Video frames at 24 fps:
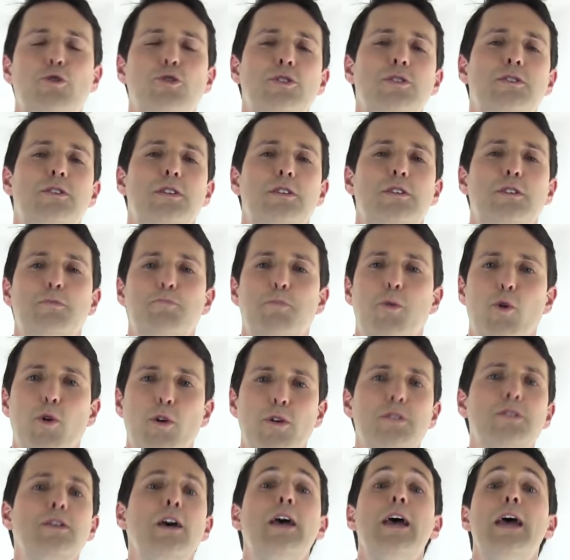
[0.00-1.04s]
motions in
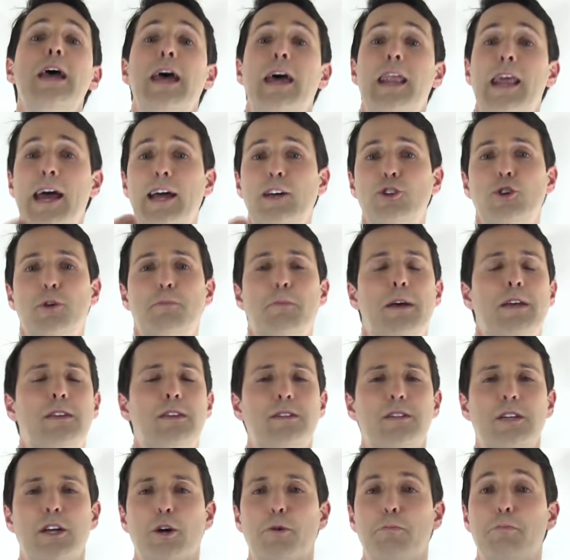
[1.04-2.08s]
sports and actually
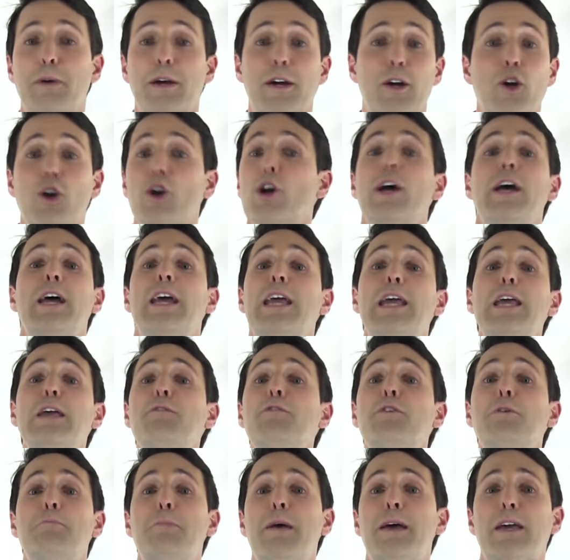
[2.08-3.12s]
make the tear bigger,
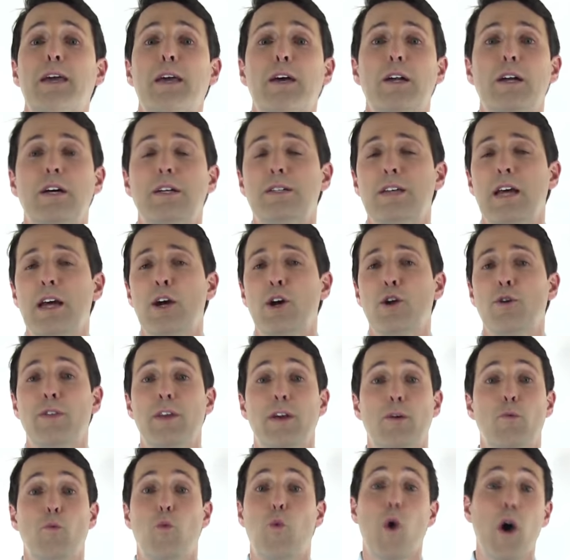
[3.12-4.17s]
even make it a tear
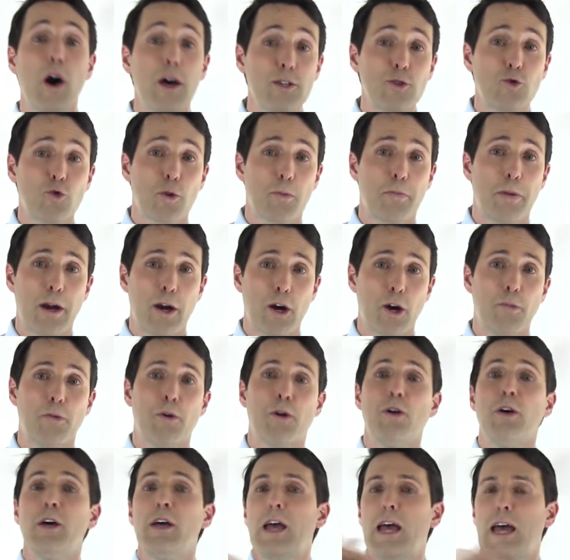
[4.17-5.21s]
that was
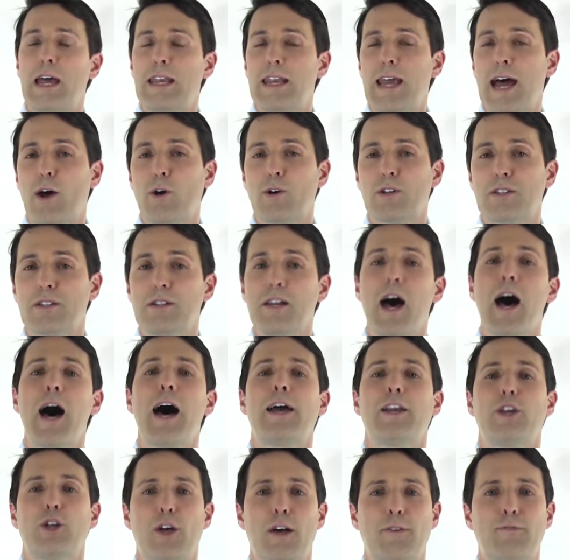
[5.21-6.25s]
repairable and now it's
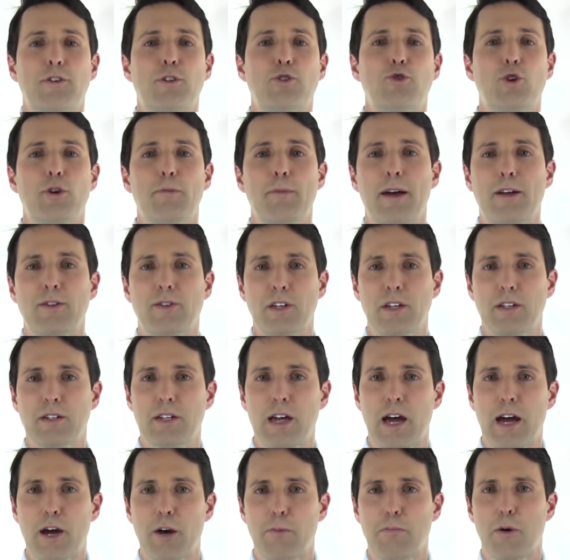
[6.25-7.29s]
not, and you have to trim out the
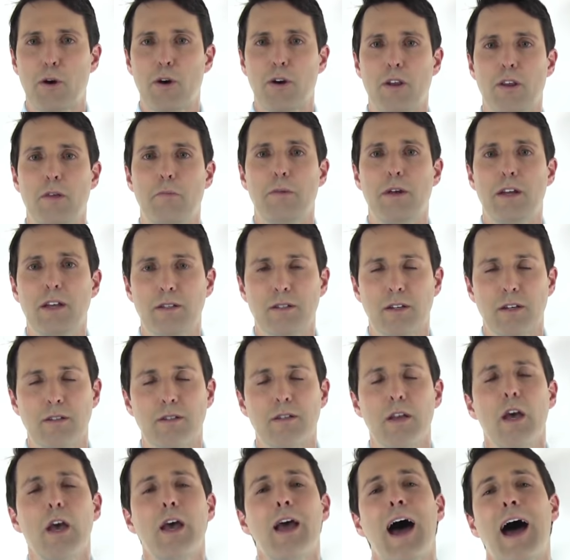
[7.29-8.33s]
entire part of the
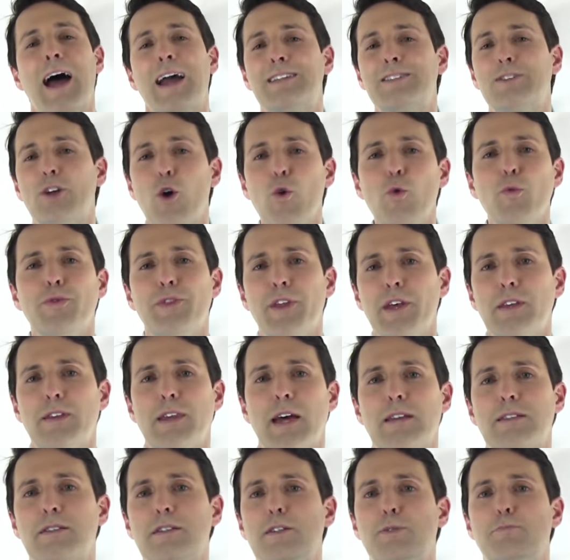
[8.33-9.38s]
meniscus. I don't think
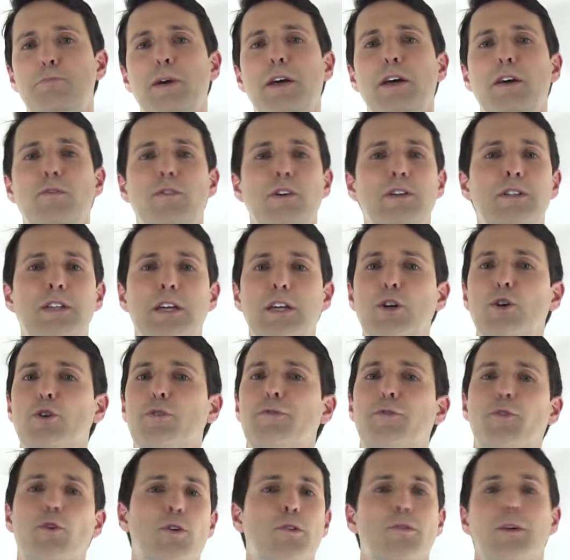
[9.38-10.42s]
that's as big of a
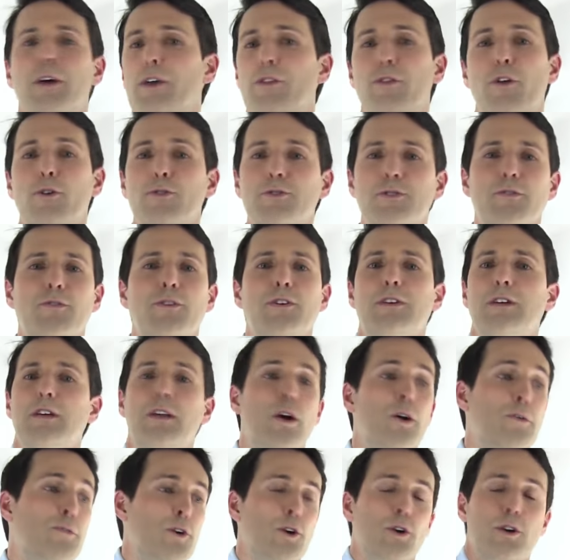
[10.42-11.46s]
deal for those of,
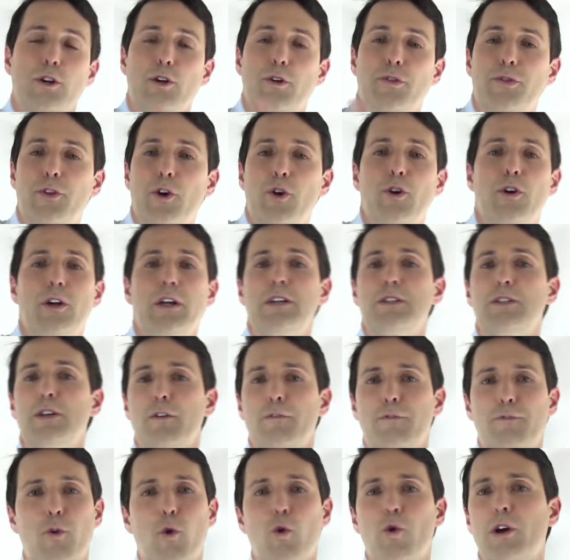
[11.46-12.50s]
you know, if you're in your 30s,
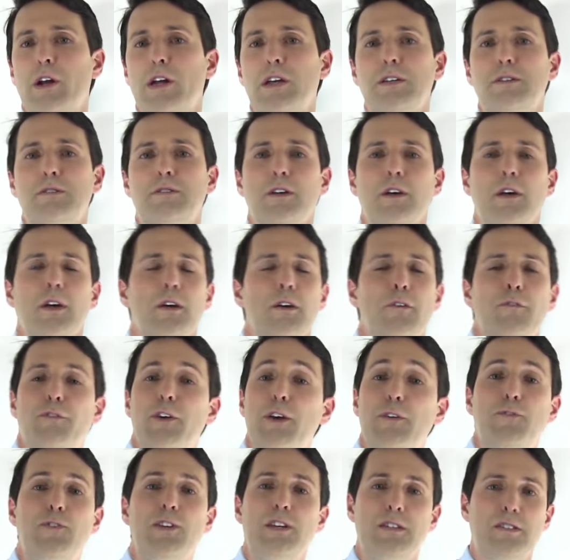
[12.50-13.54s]
40s,
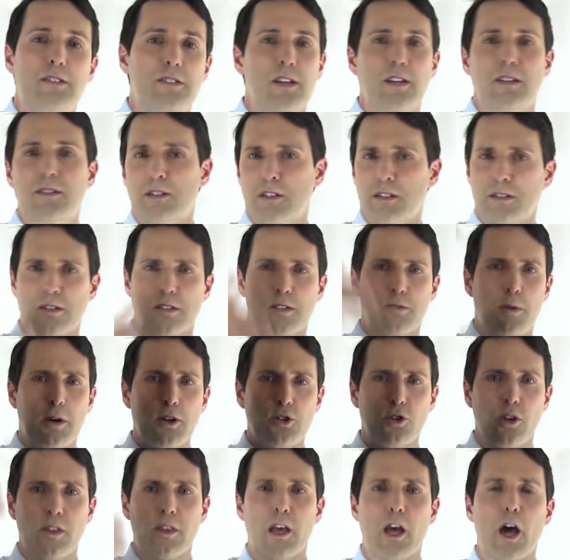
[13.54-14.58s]
50s, 60s,
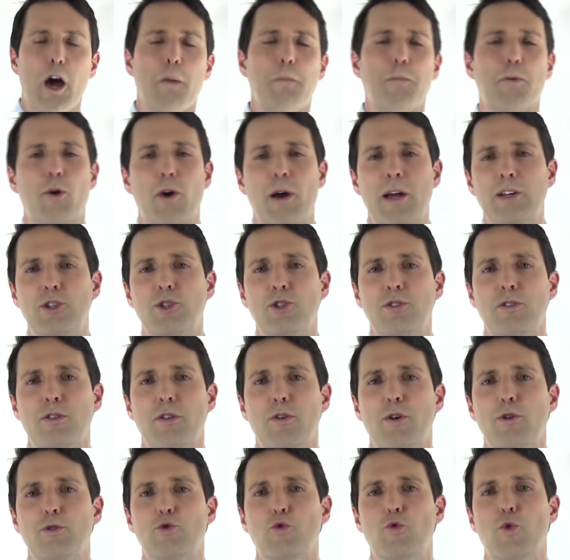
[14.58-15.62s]
especially the upper ages
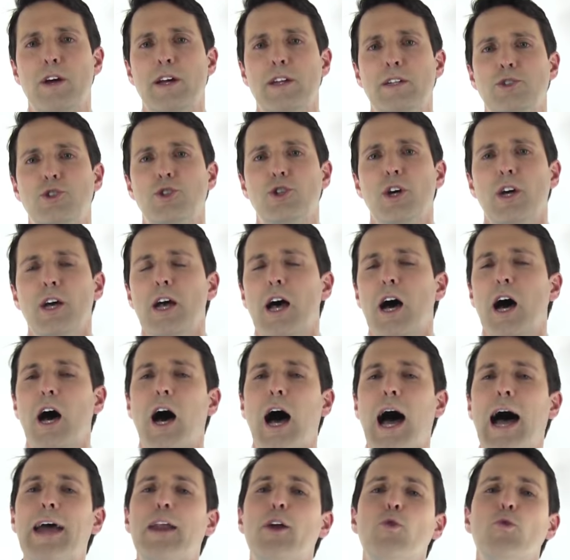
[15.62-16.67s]
of those range,
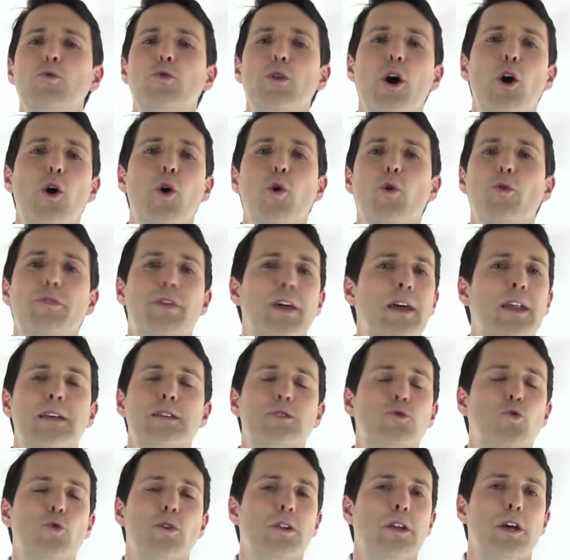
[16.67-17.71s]
I don't know that
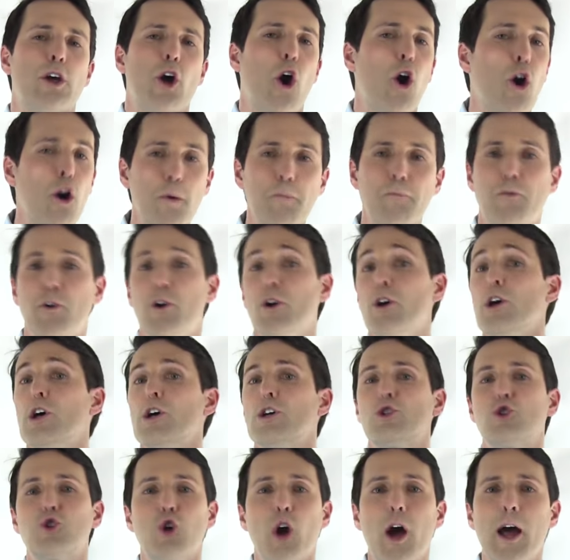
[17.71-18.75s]
it's really harmful.
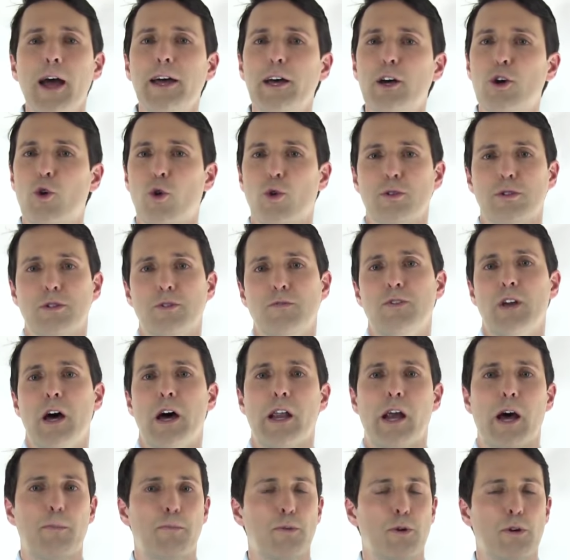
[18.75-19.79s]
Try a course of
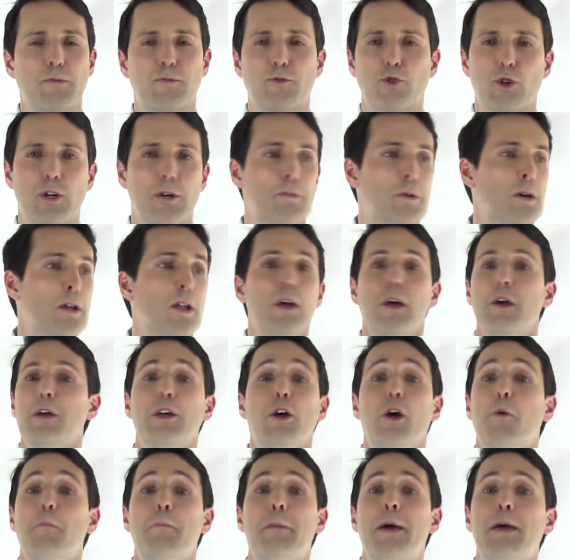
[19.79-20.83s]
non-operative treatment.
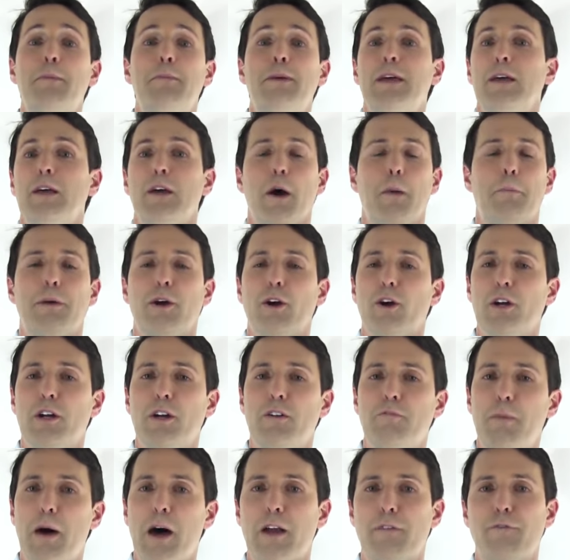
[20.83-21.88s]
You know, maybe a
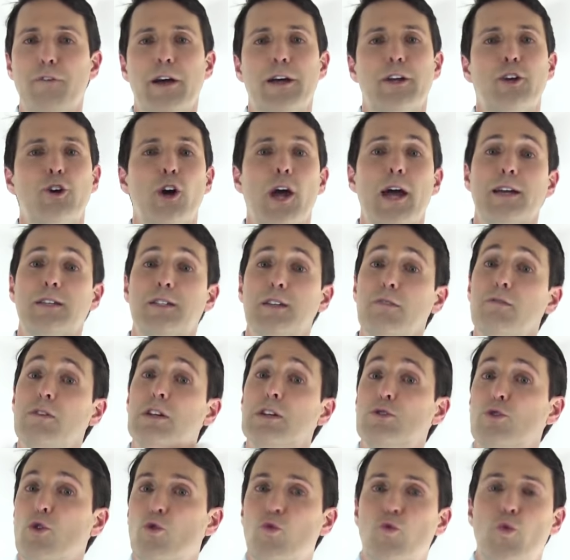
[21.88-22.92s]
period of modifying your
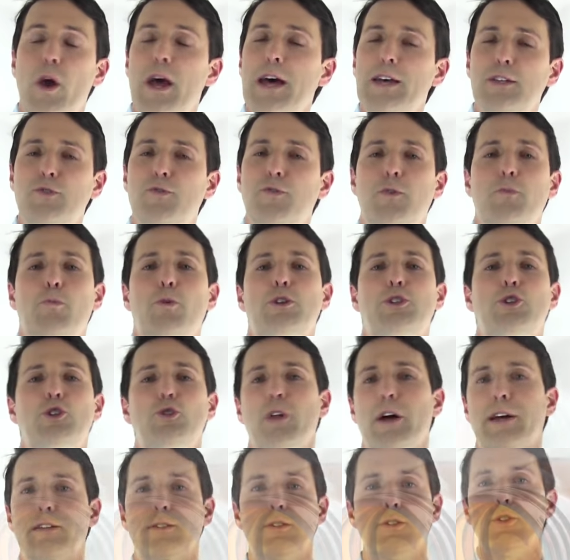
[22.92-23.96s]
activities or rest from what
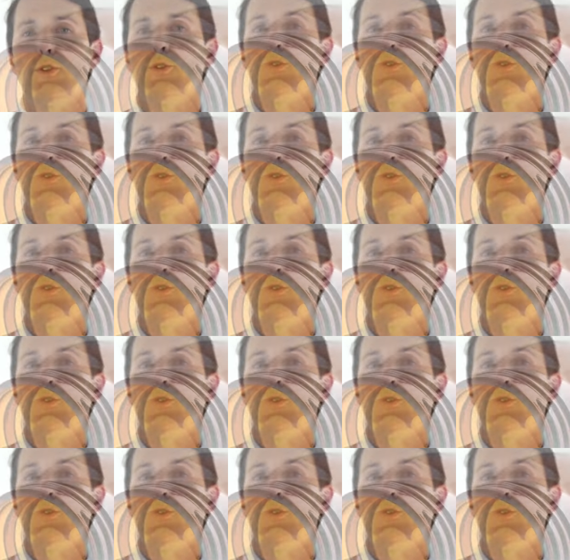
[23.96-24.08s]
you like to